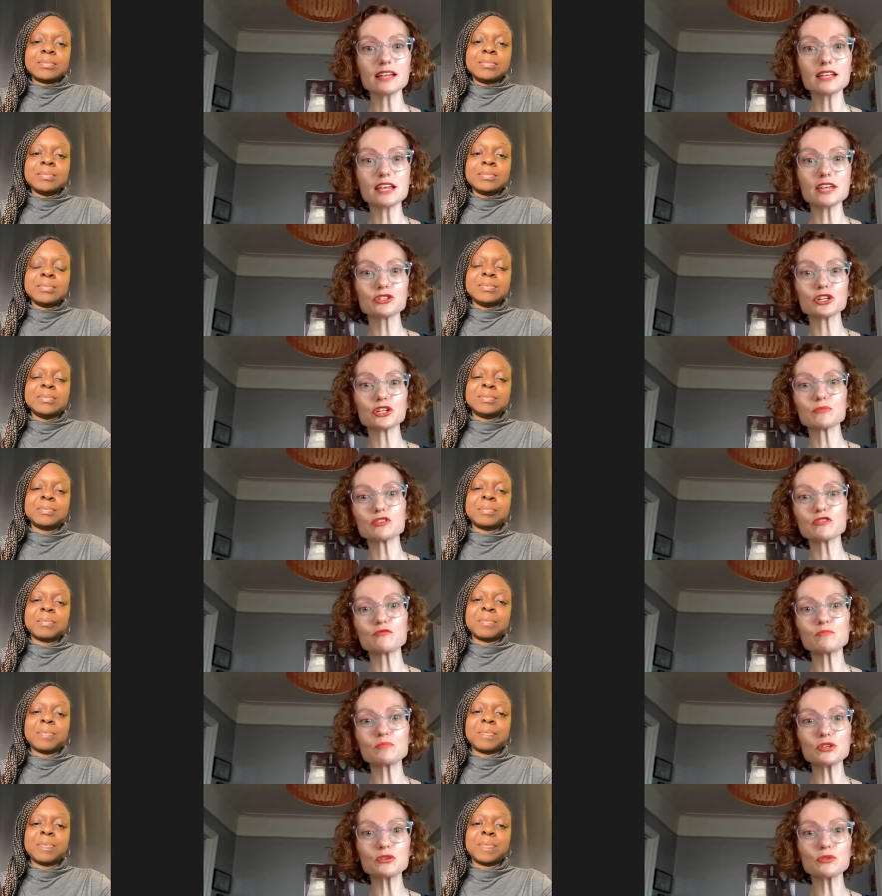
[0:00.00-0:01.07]
Speaker 1: in, in terms of
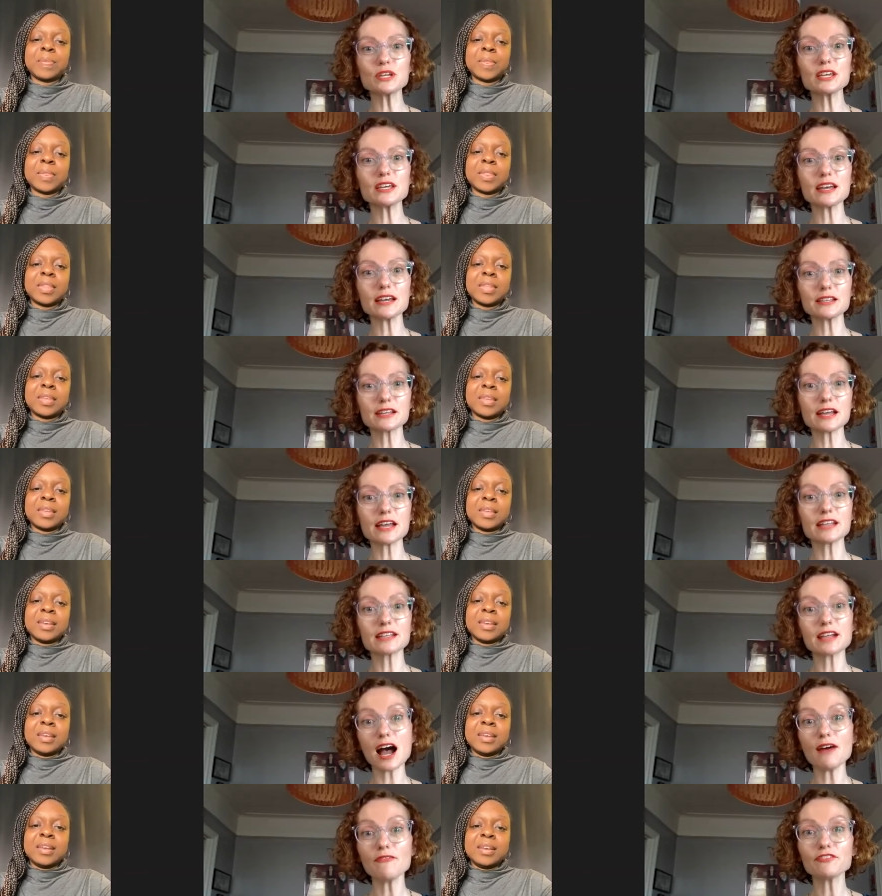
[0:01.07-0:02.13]
beauty and,
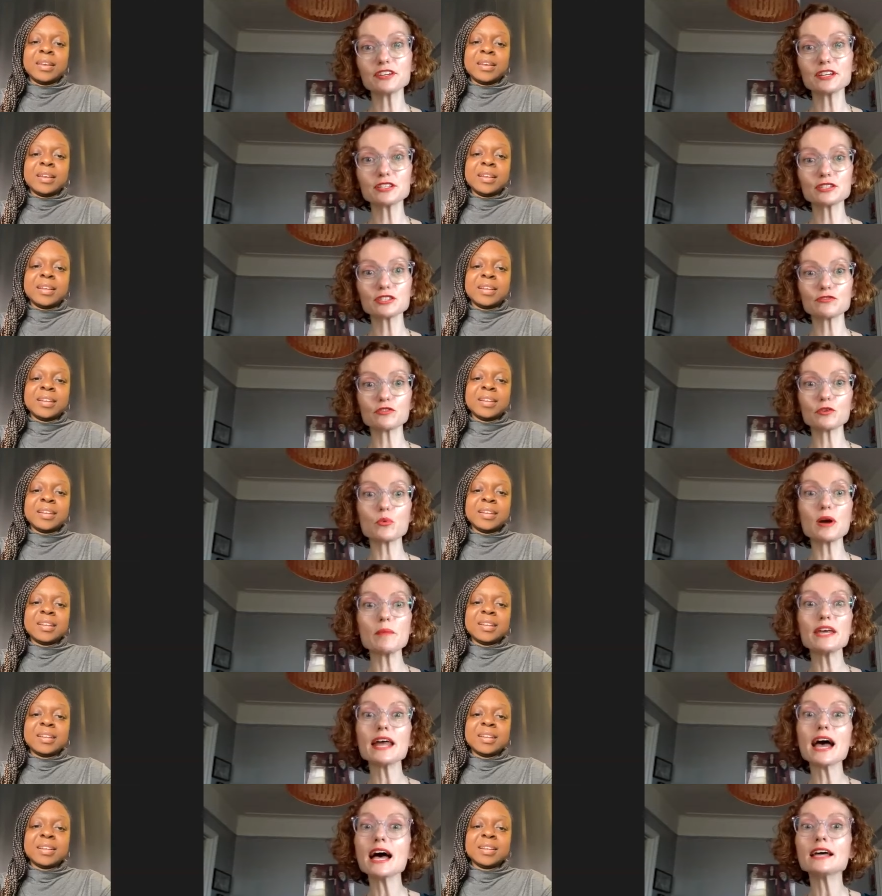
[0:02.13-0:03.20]
and confidence for
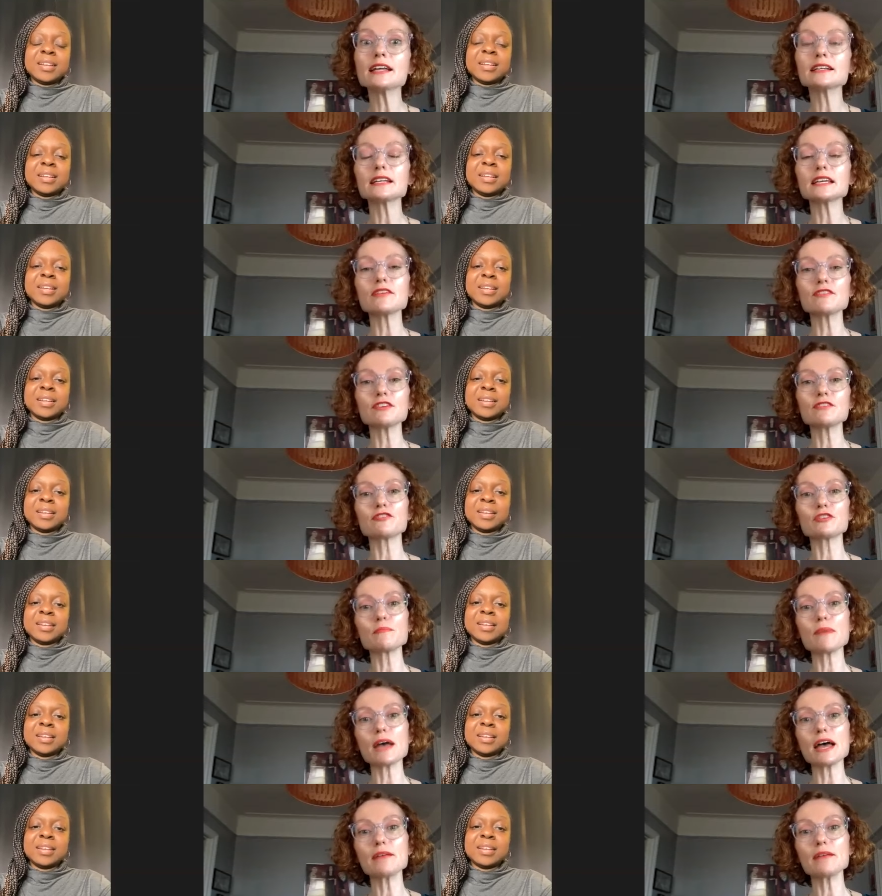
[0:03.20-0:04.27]
women and even for
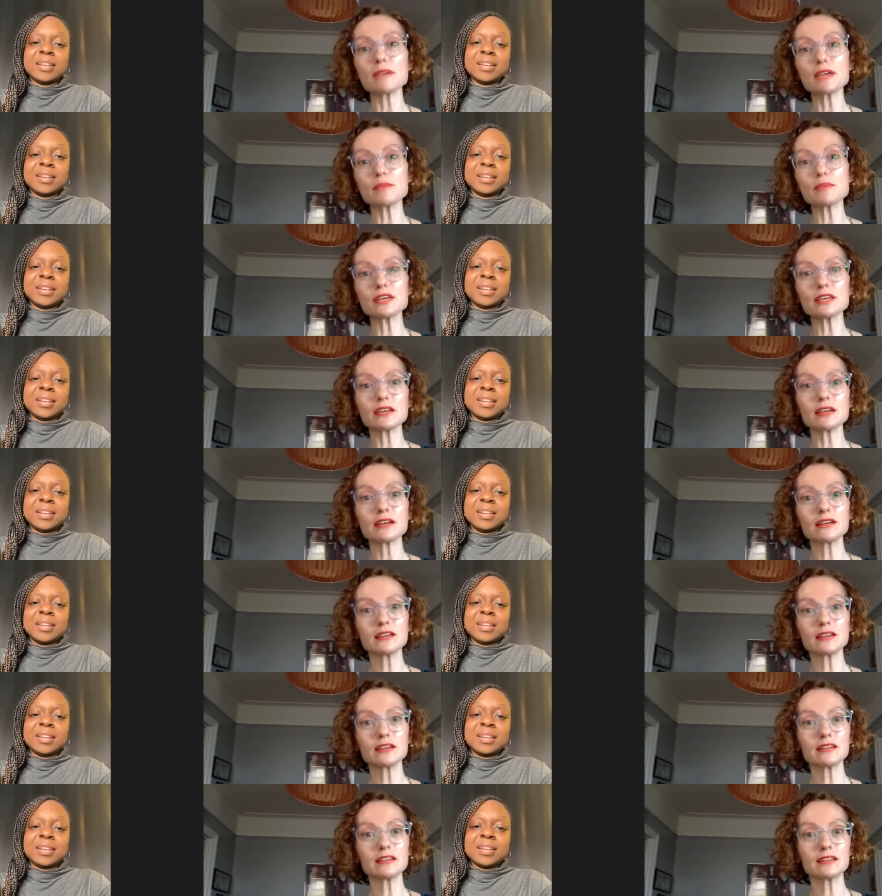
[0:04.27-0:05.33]
men, maybe?
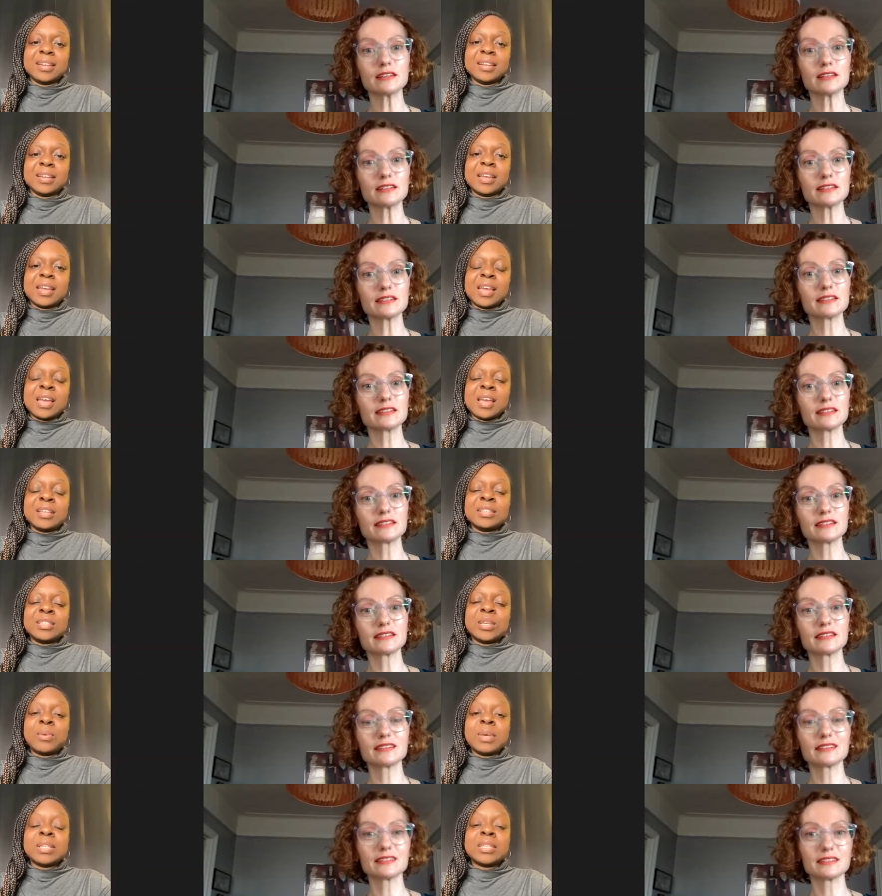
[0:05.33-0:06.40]

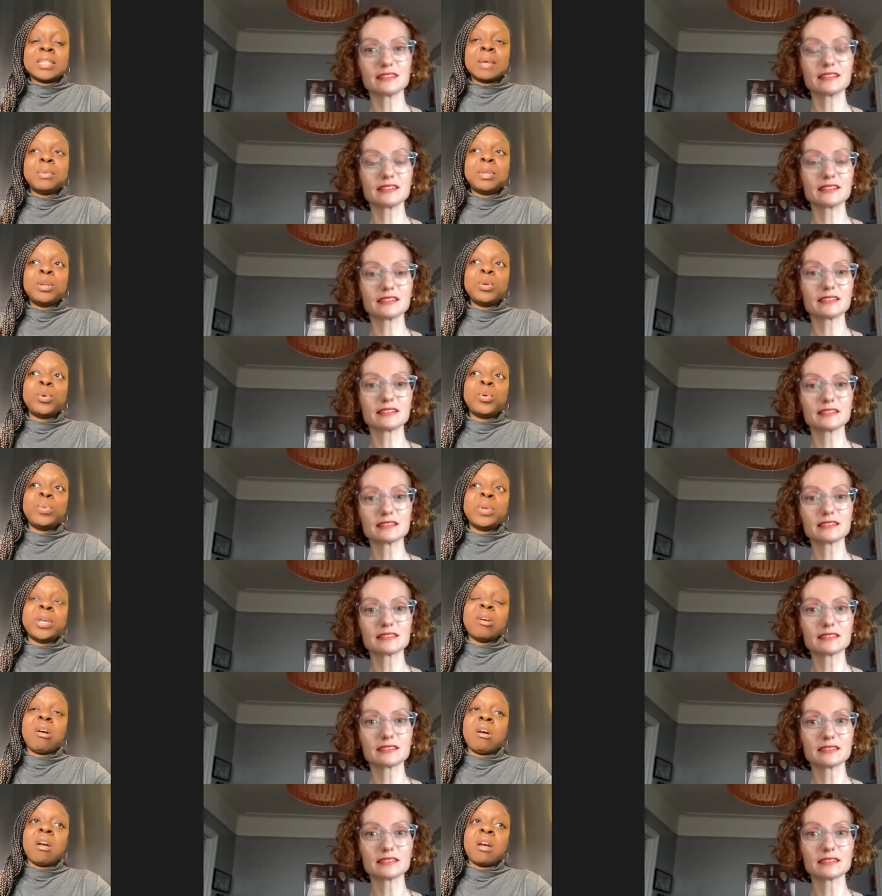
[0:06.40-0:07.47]
Speaker 2: So, accepting who we
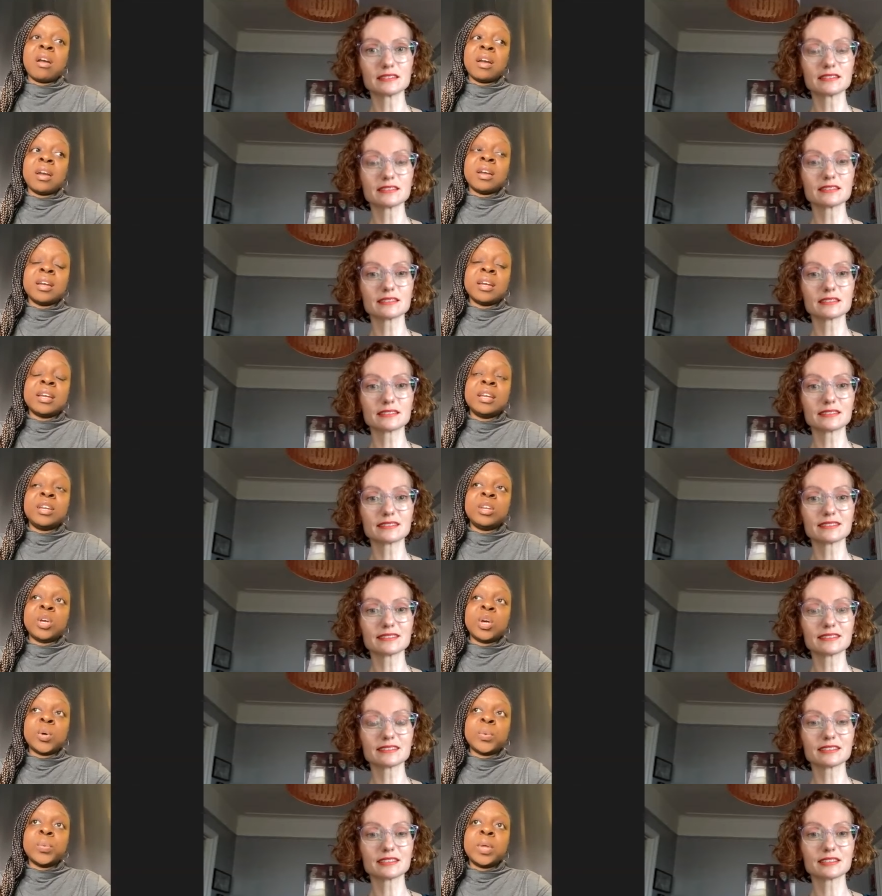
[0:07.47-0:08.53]
are, you
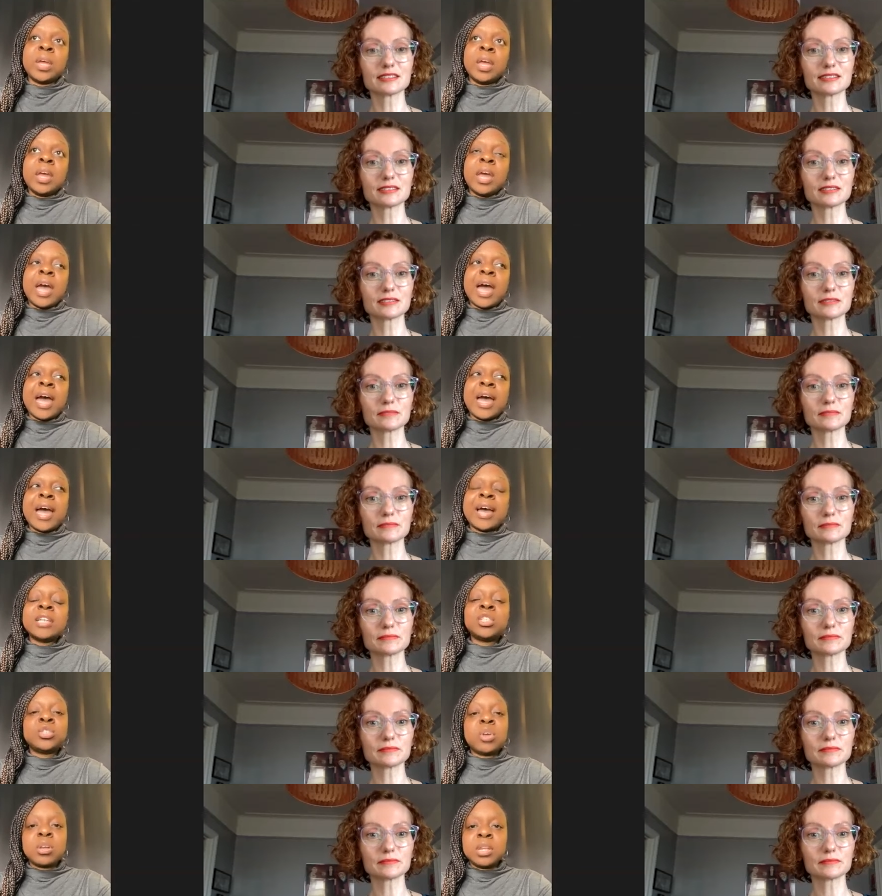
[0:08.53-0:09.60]
know, I
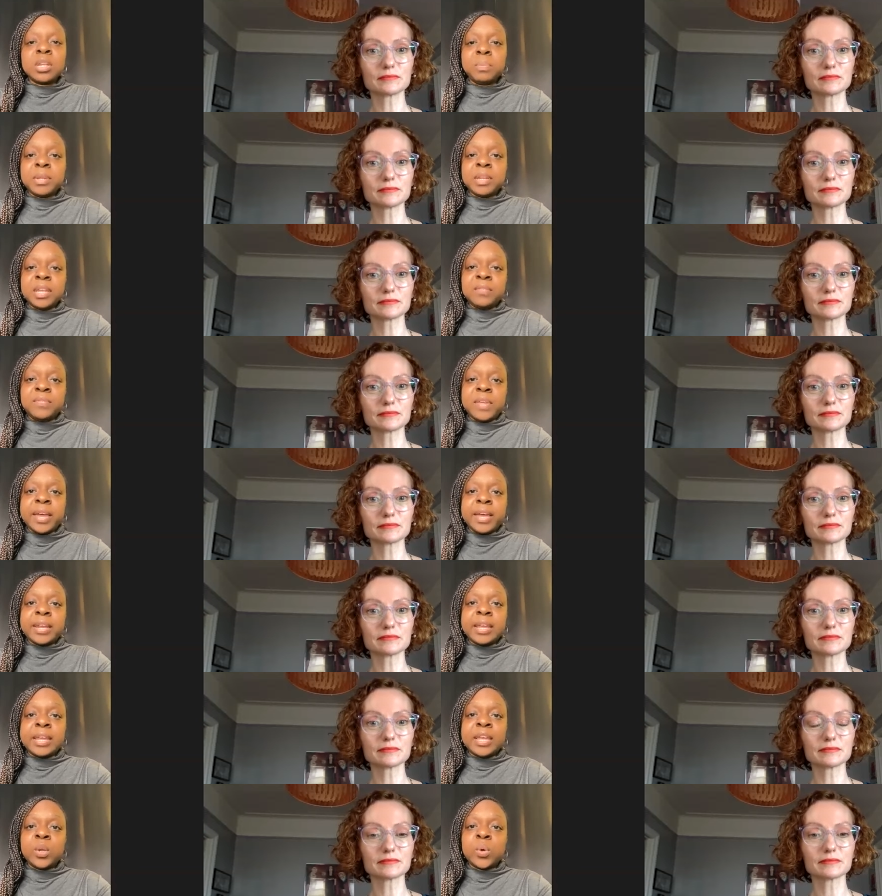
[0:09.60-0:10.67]
strongly believe that
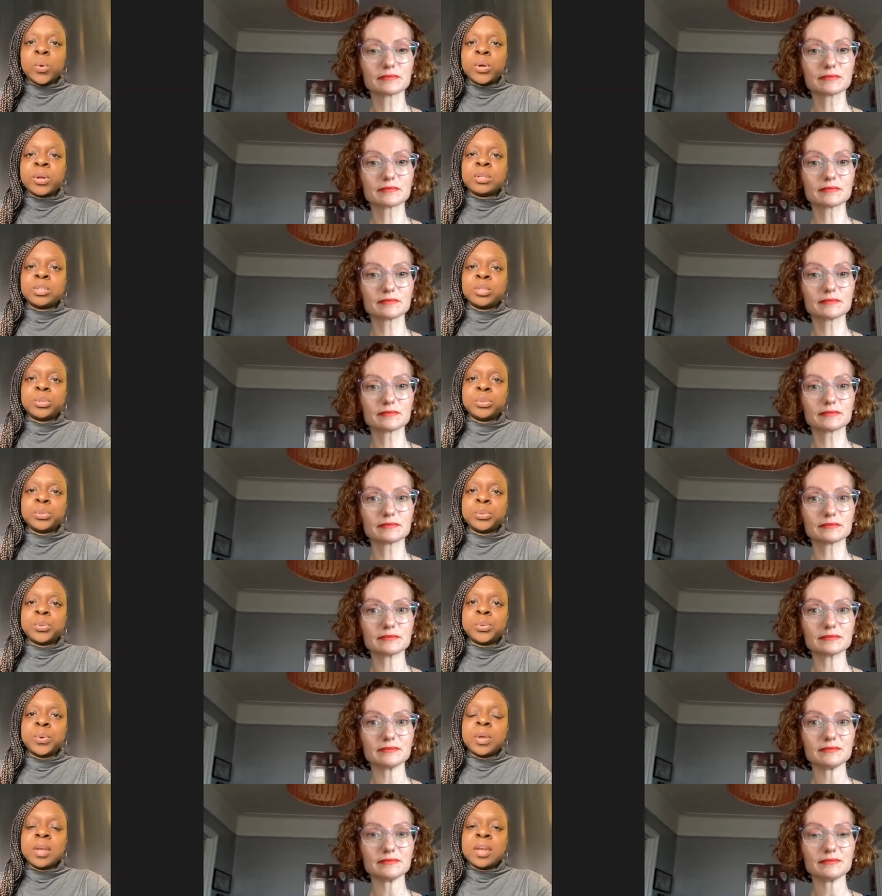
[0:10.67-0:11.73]
in order to